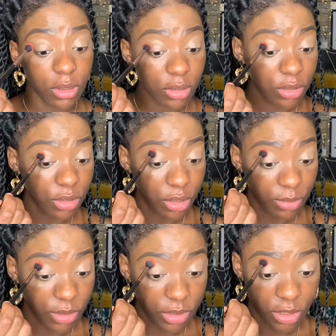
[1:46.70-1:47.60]
So
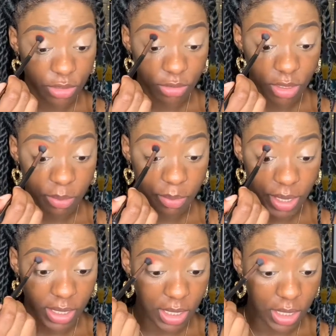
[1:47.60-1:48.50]
I'm just literally going to
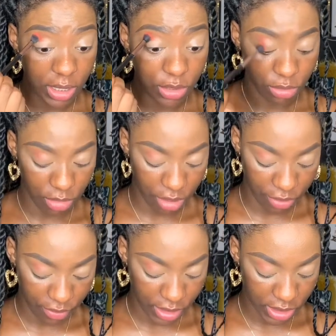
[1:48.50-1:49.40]
pack it into my
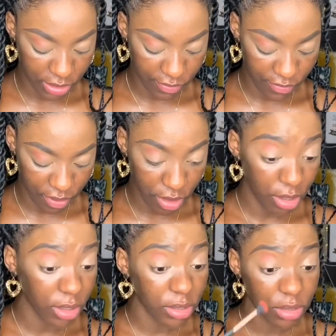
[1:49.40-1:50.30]
crease
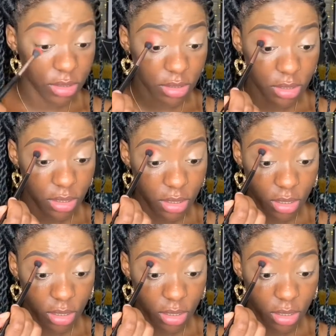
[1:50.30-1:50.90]
first.